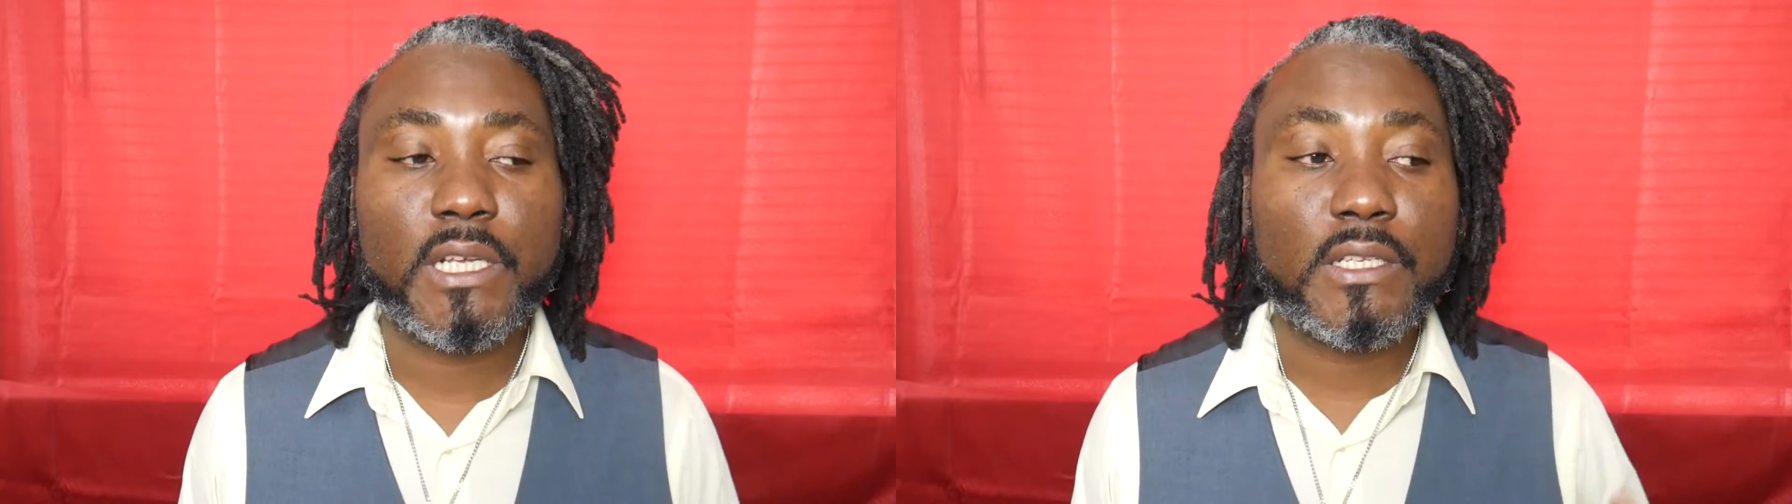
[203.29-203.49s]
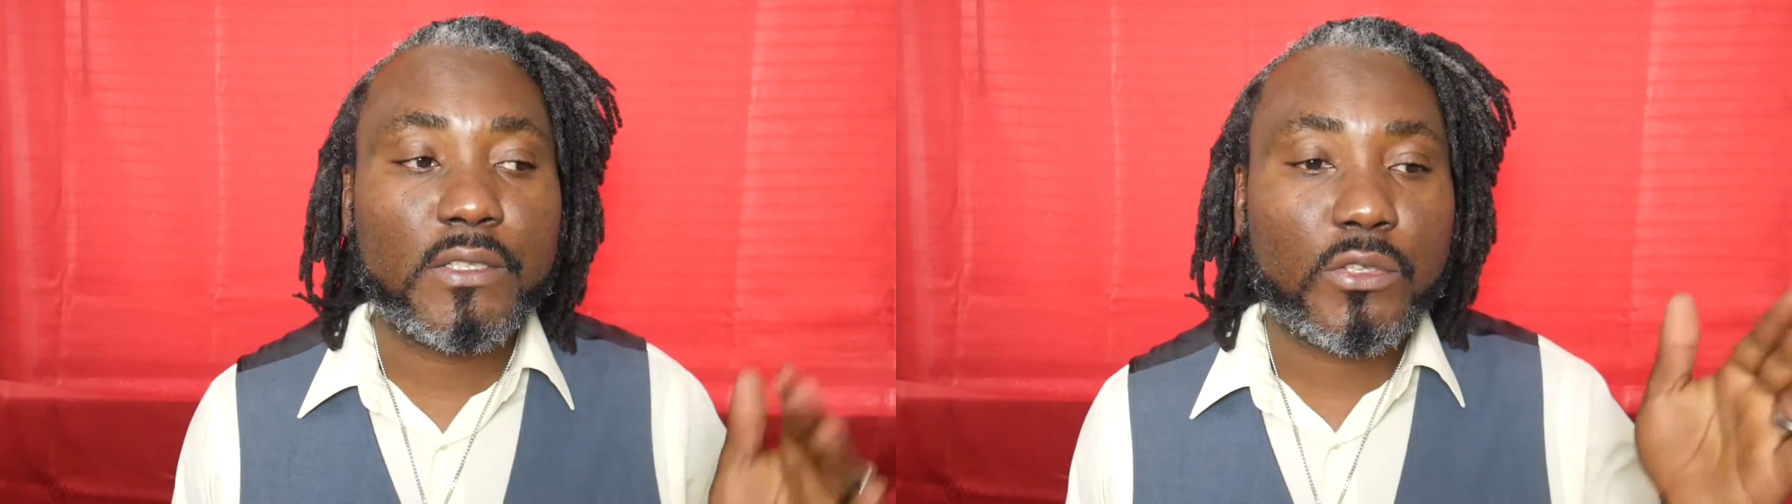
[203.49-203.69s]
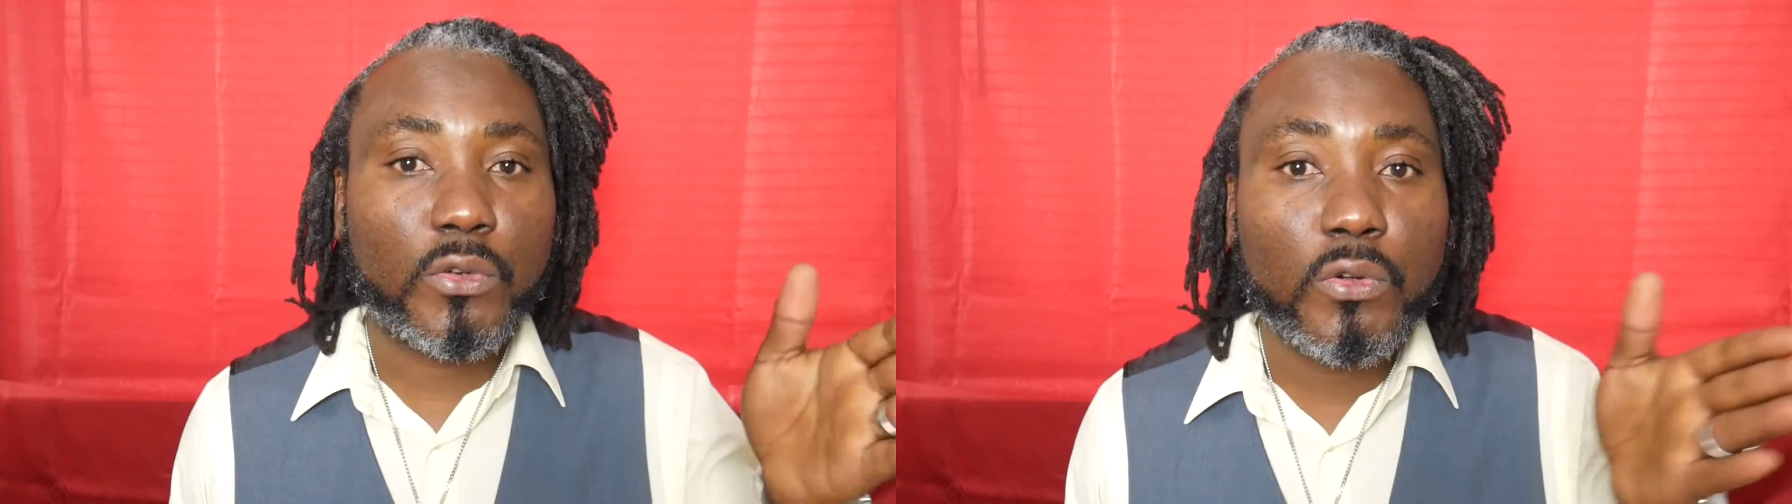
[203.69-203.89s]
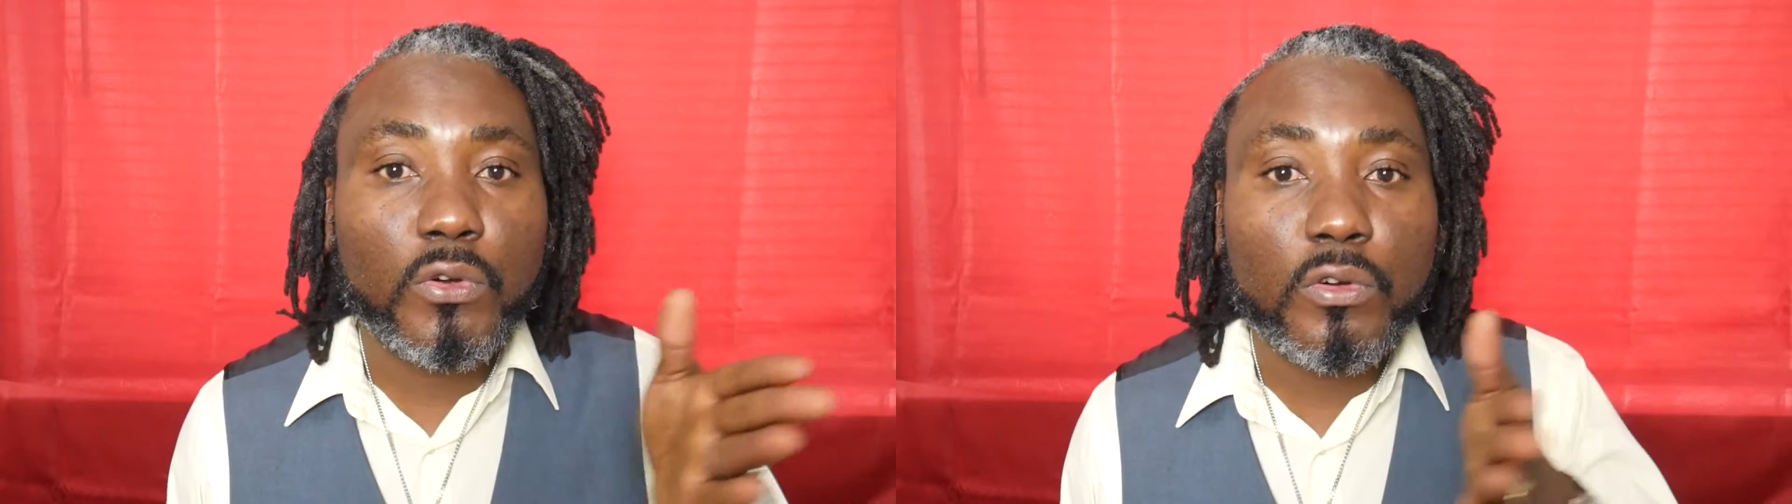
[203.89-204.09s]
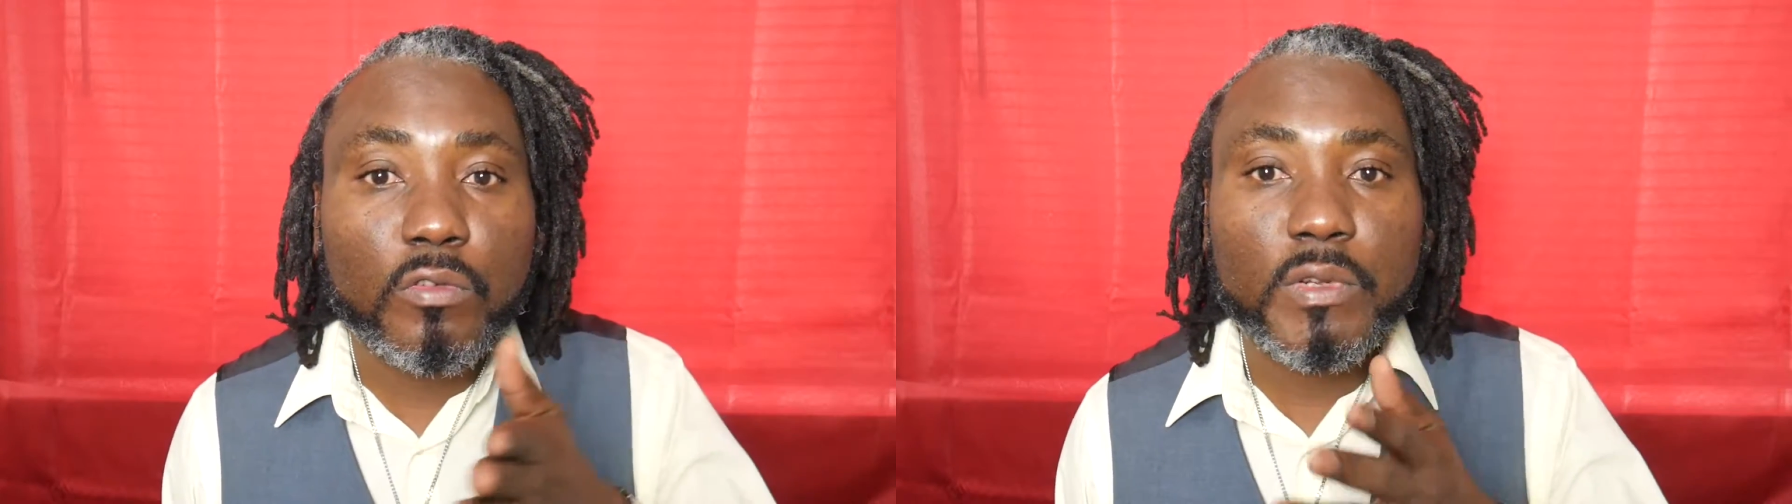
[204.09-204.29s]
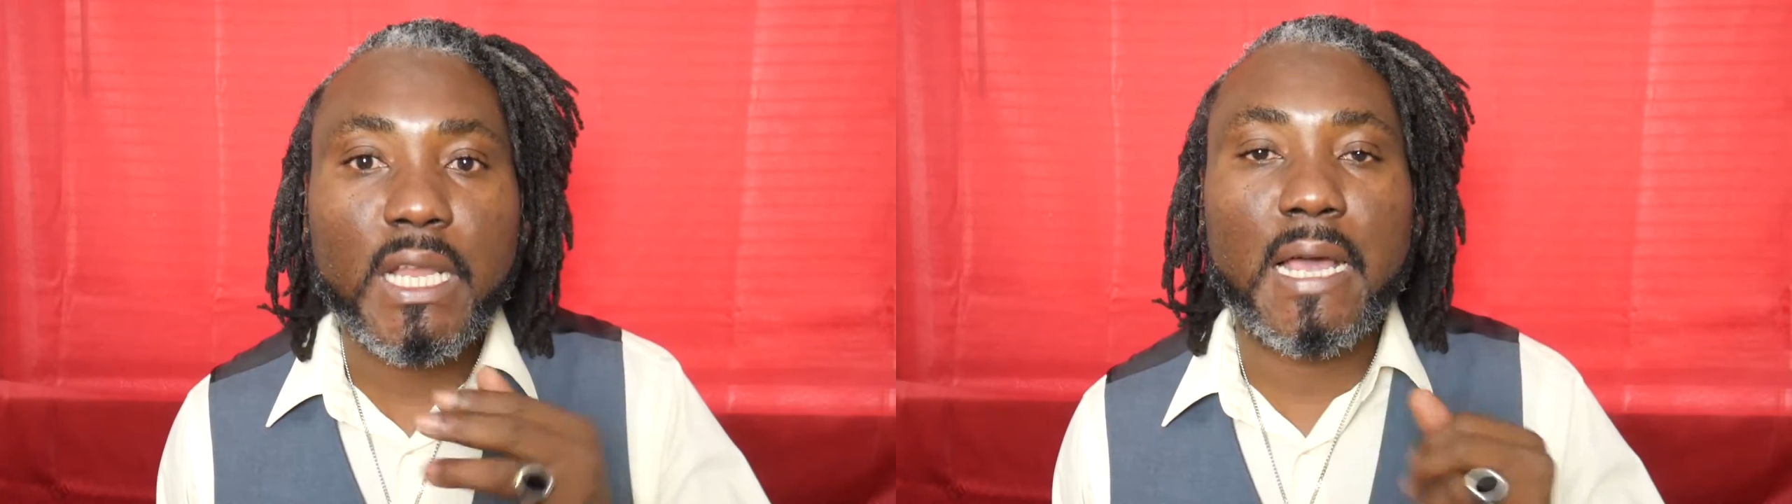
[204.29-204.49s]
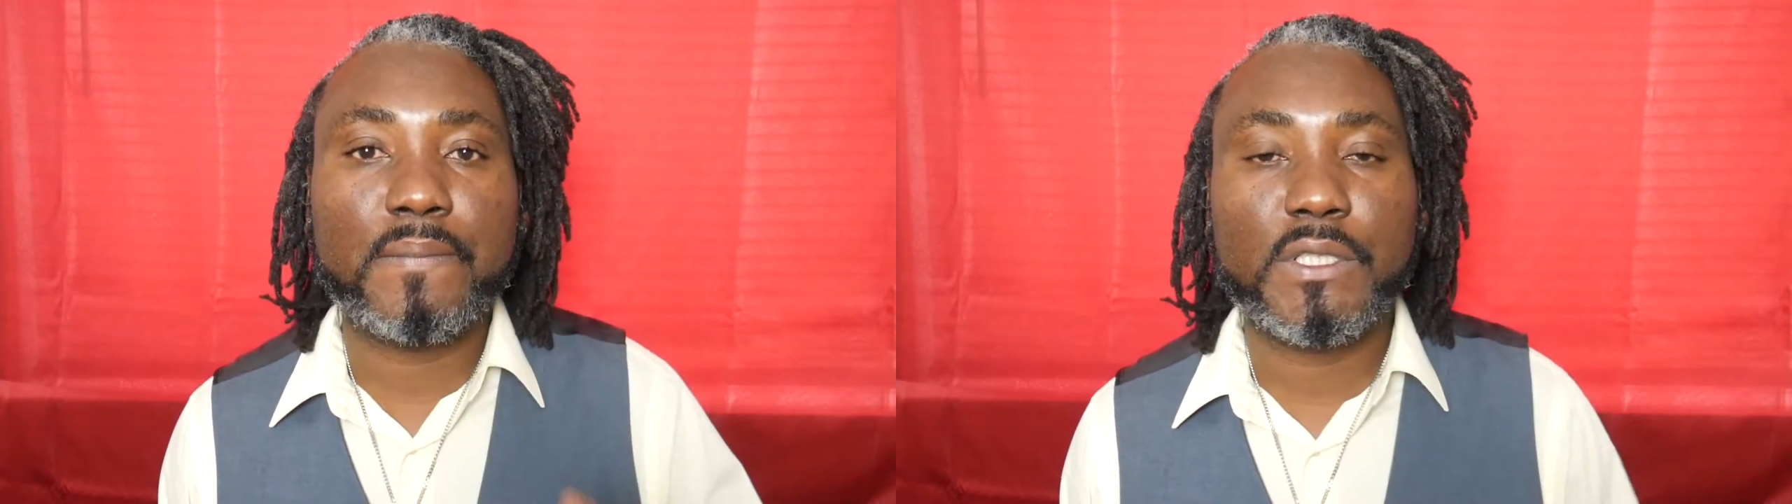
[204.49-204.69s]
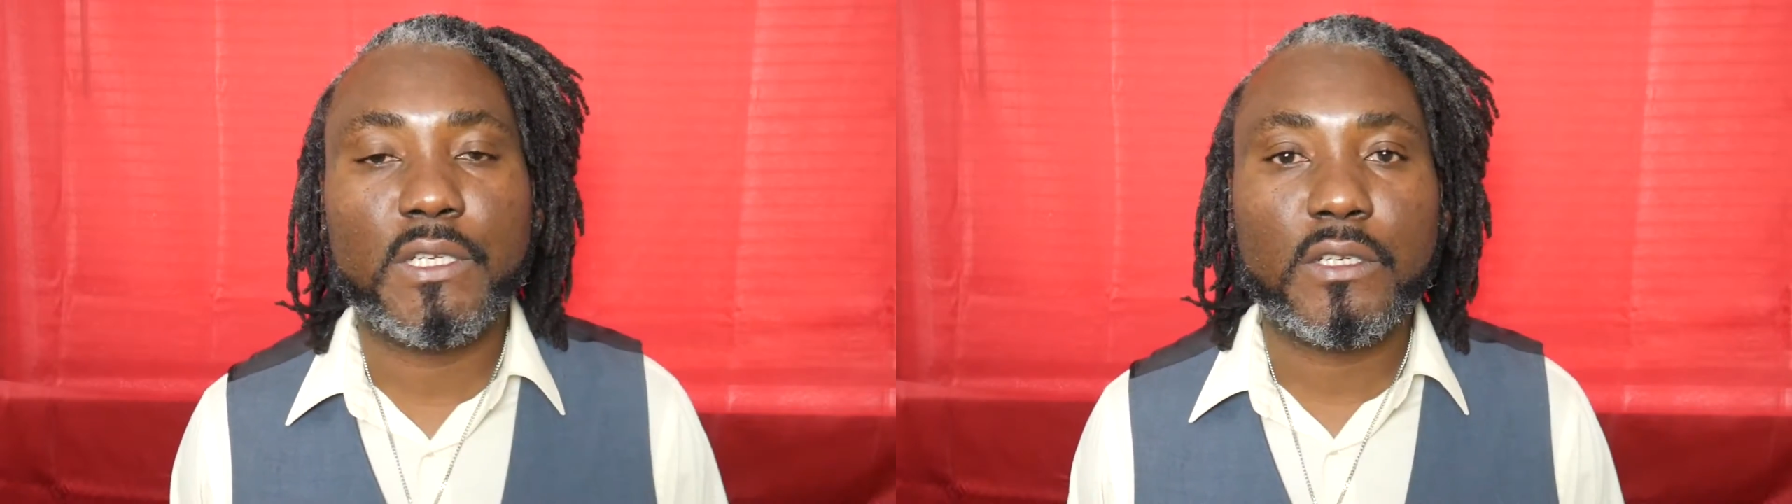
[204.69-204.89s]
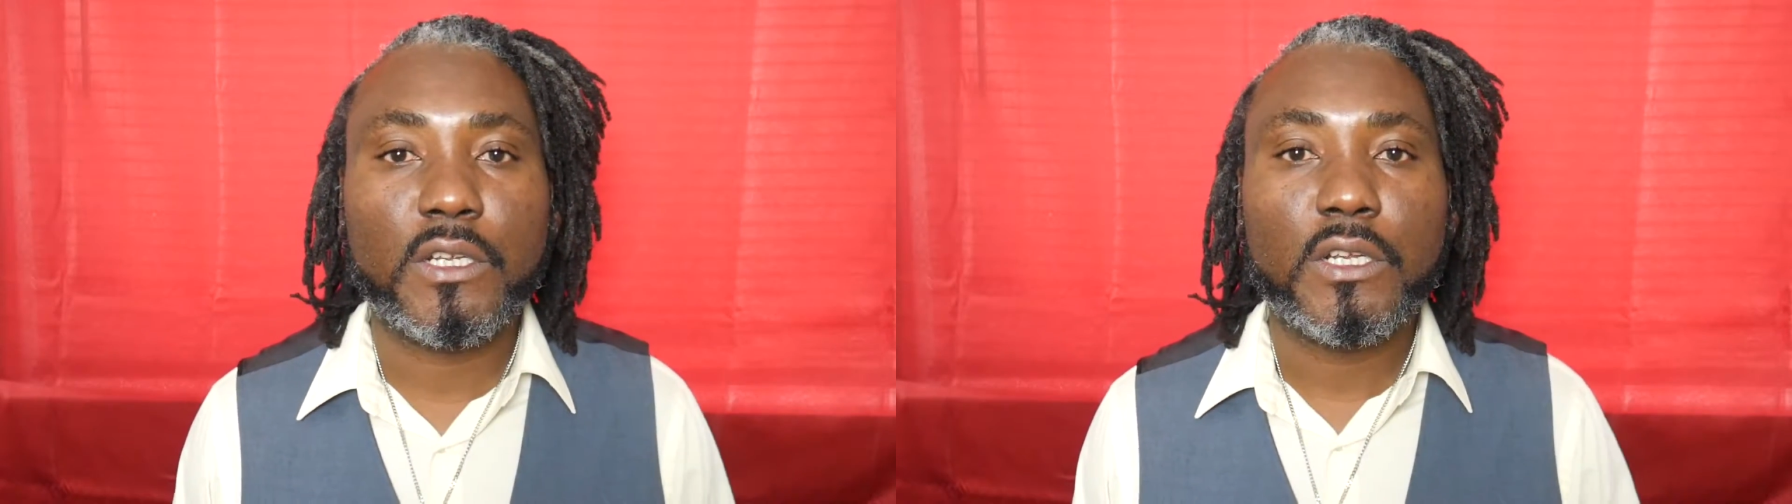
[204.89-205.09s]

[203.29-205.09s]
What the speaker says: It's through relapsing